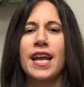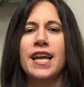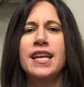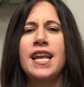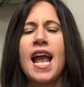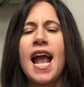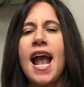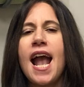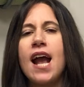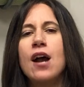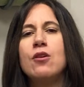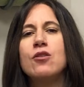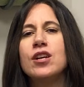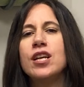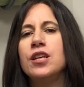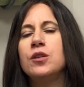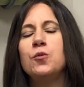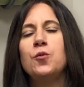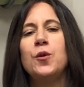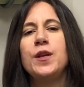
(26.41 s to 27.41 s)
And how
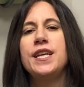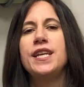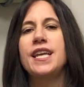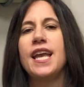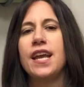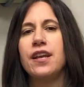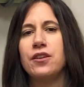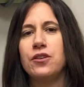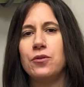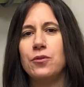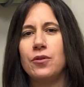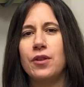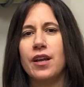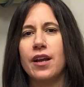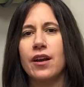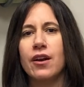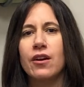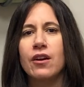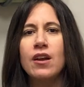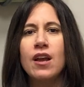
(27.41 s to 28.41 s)
can we get you
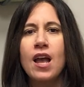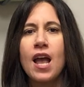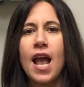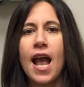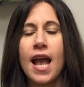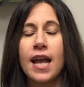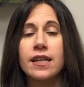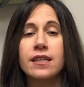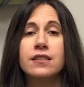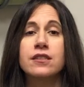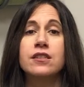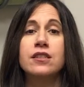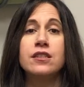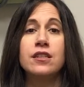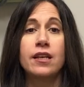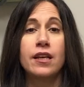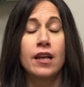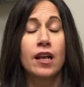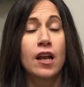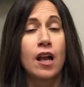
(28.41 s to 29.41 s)
there? And it's going to
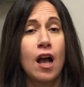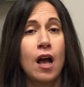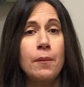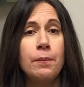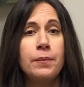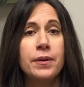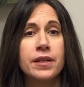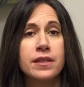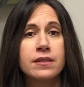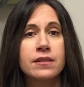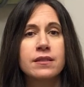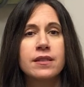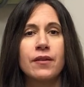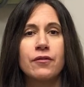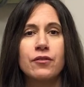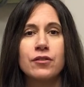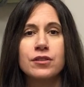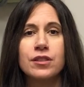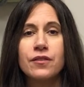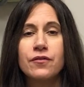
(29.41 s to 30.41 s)
encompass
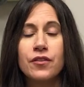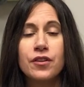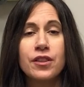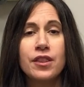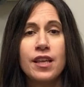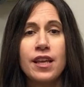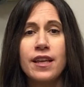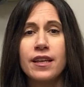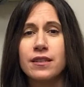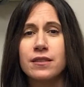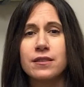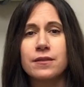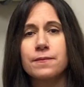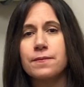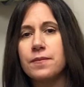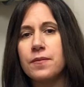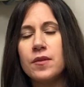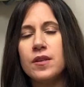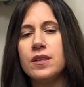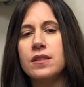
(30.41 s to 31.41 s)
several different things.
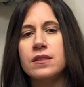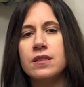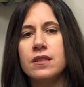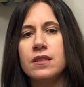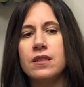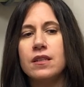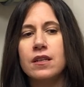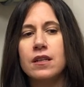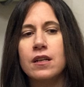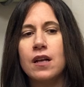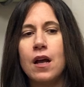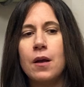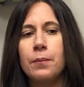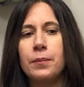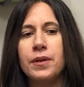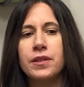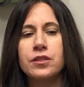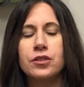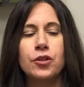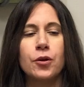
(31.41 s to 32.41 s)
It's going to
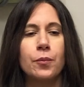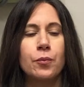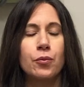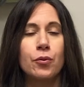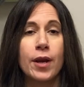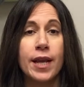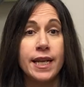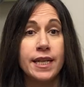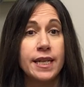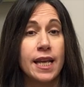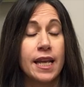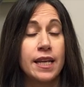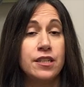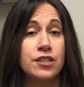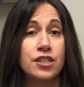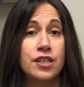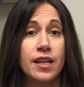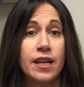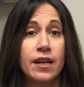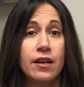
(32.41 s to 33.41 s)
encompass your brain
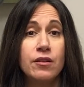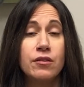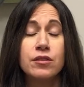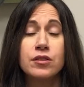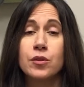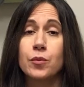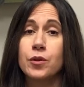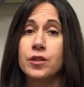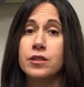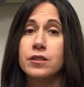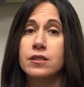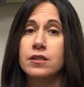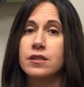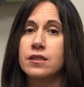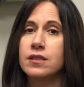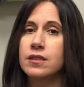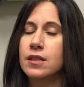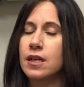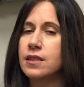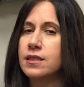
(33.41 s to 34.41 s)
aging health. So we're going to
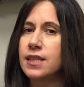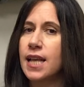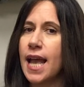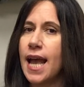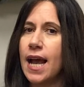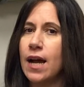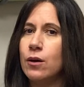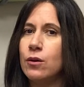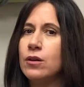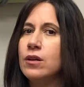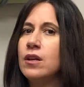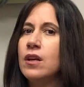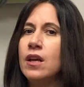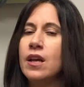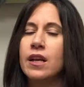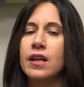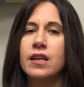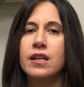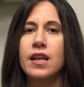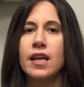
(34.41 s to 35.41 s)
discuss how
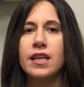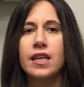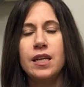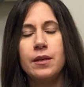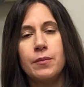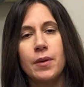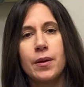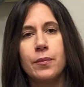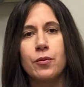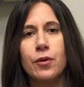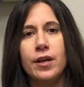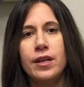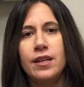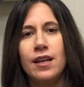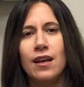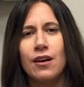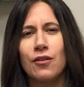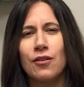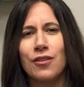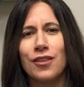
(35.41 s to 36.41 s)
can I keep my brain
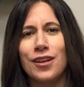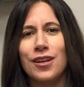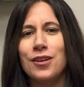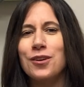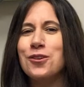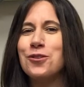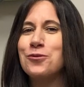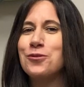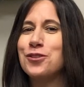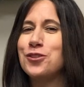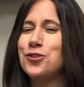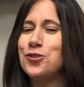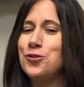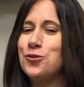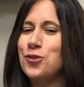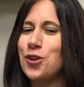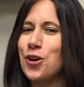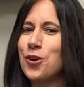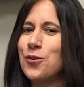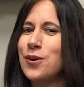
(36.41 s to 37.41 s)
healthy, which you
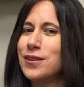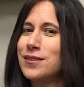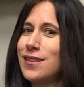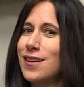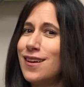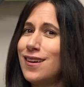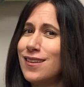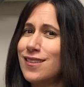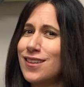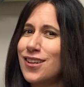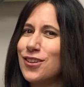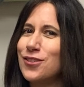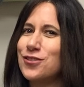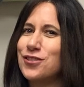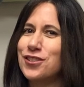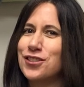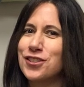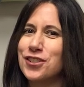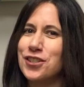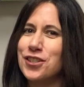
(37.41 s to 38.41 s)
know as a health coach
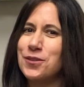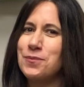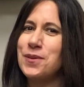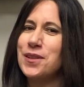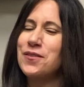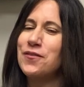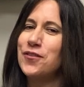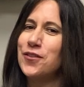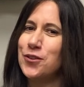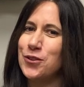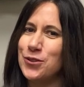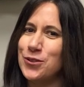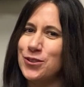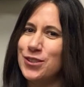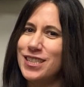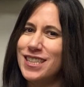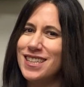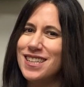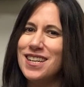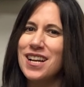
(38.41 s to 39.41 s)
is going to be
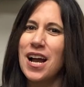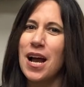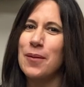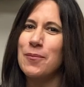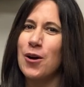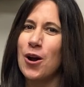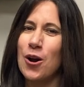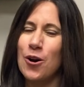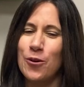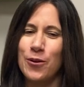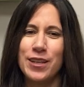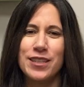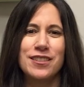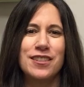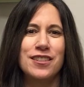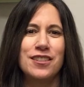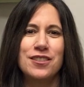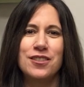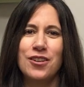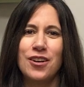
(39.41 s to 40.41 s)
food. I'm always going
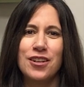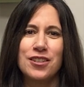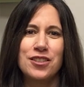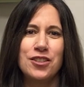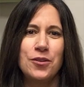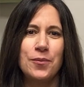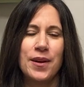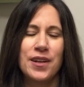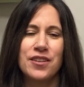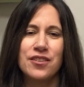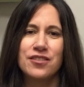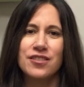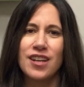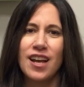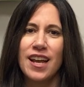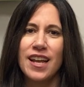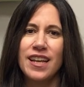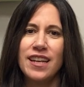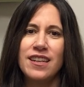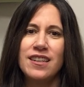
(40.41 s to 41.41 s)
to talk to you about your
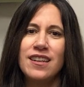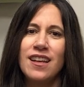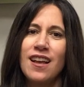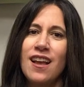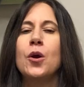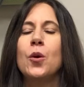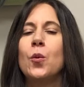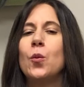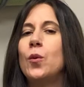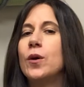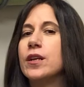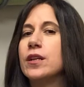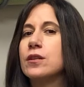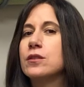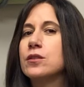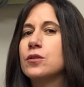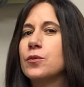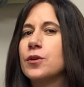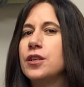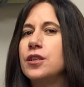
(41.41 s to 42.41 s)
diet. What else
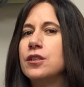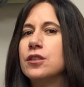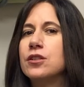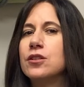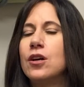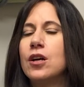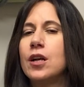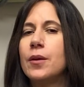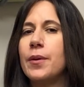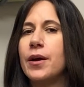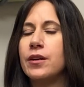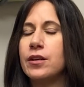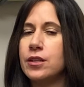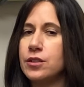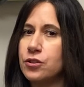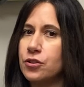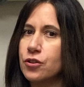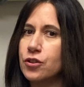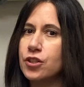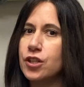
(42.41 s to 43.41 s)
are we going to talk about? Is
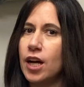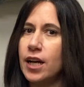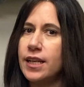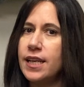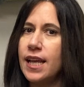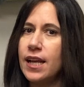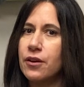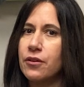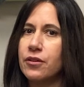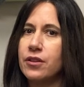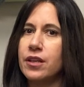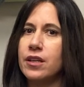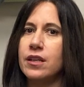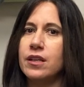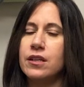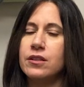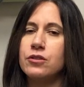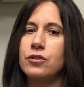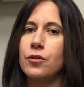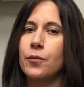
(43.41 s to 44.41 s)
your gut healthy?
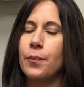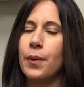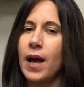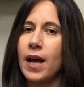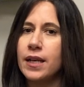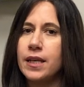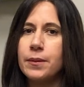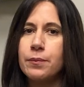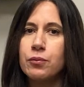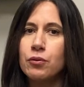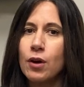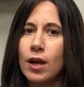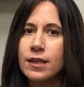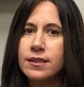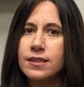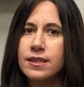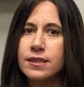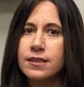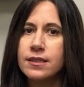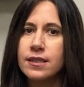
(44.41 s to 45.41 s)
Is your body
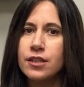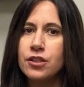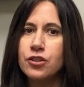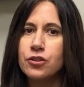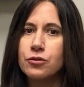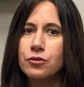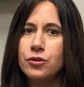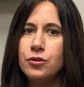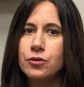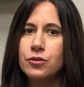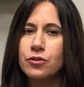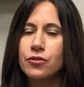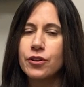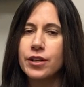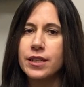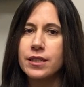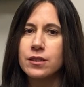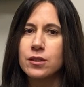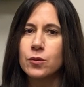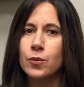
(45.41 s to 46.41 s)
processing your
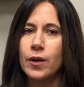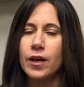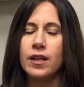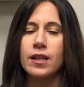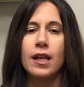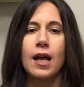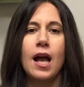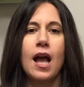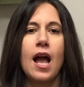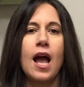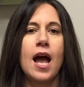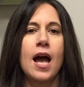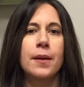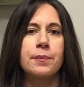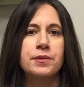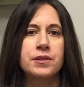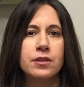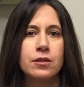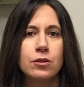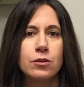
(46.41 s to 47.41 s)
nutrients well?
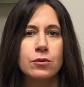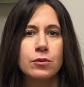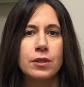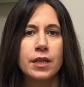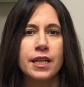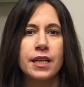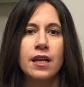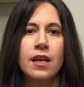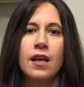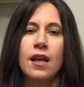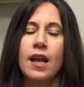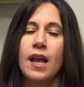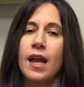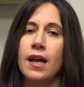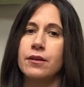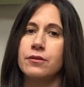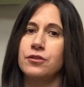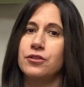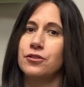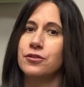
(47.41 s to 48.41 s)
Absolutely.
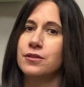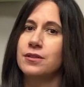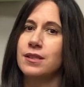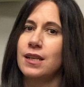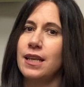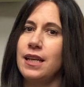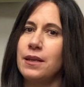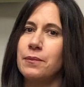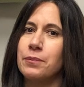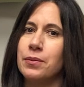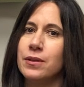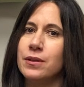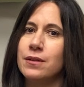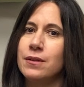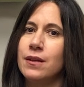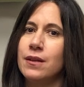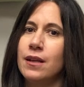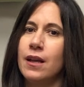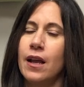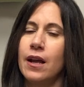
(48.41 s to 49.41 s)
How's your sleep?
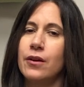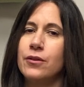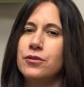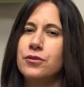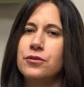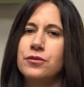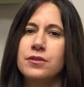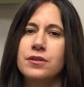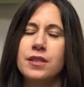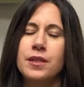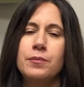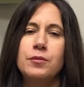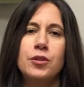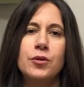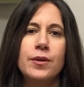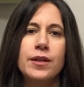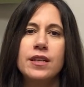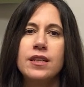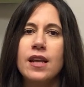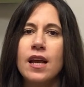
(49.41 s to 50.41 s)
How is your sleep
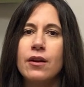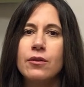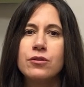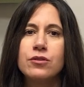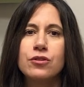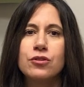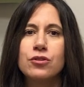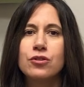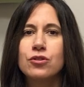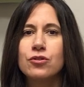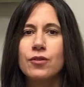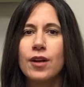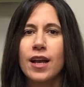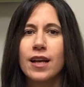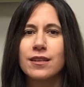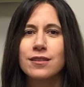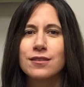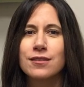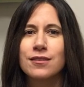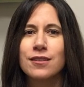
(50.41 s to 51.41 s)
doing and how is your
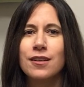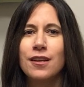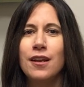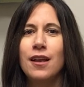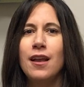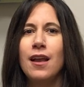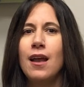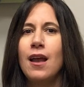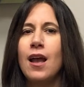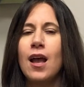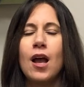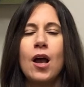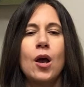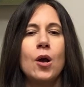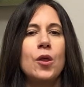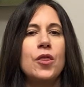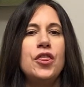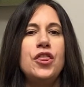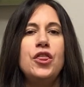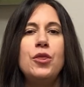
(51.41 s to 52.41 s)
stress?
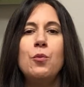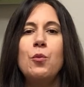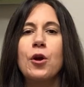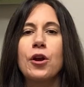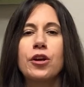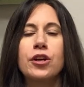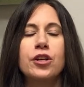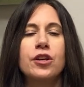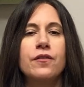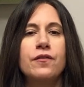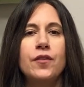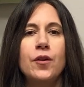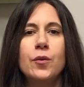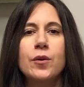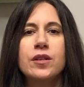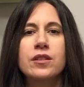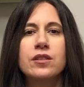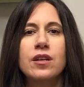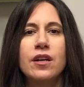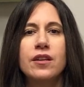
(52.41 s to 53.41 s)
We're going to
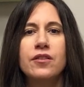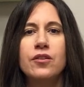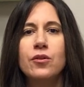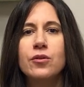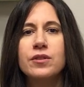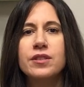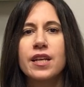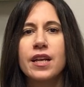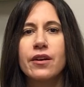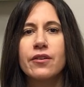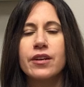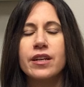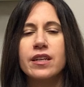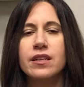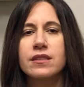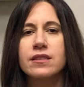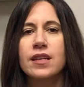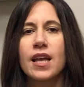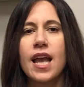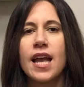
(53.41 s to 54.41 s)
focus on those
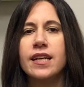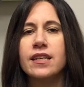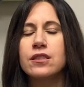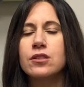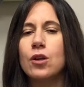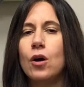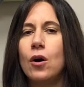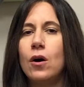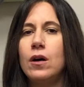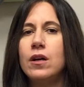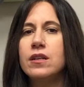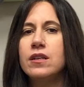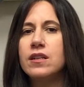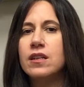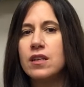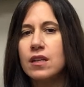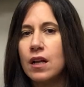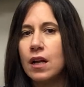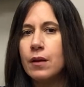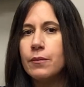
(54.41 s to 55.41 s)
areas. And it's all going to
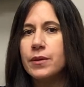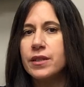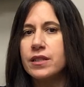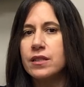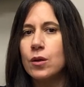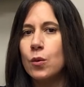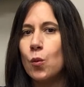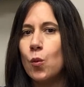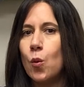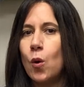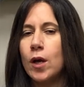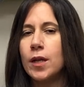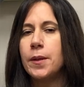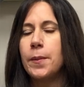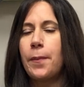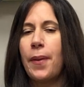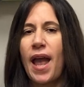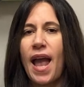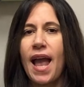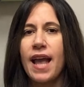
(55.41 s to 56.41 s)
come into one
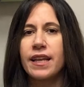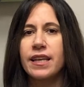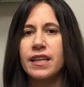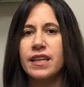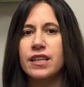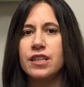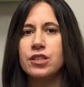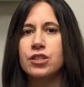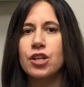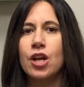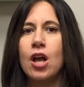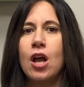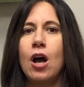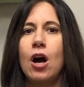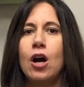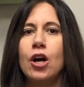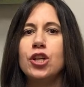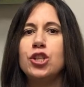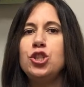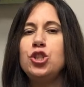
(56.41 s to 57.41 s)
package
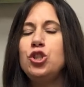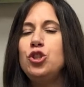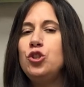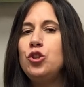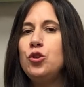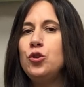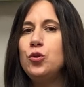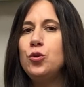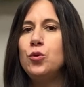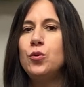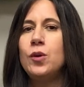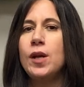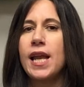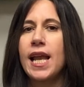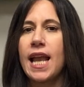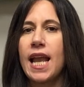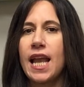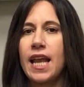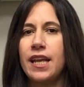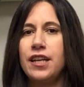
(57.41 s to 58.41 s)
on you
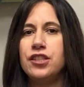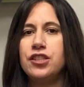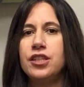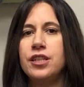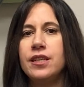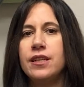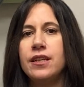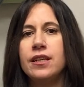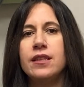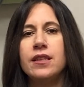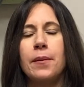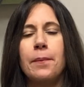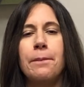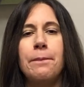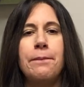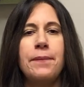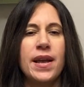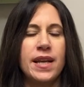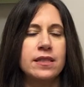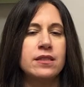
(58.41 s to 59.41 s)
aging in the
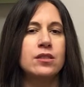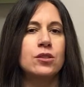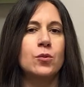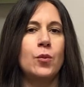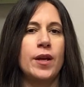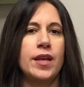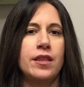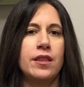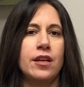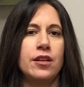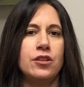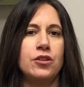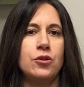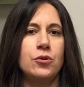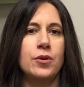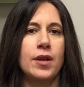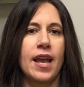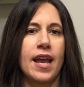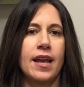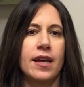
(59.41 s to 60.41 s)
best way that you
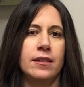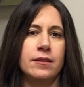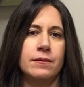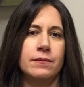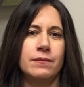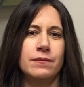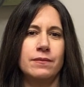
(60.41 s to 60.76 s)
can.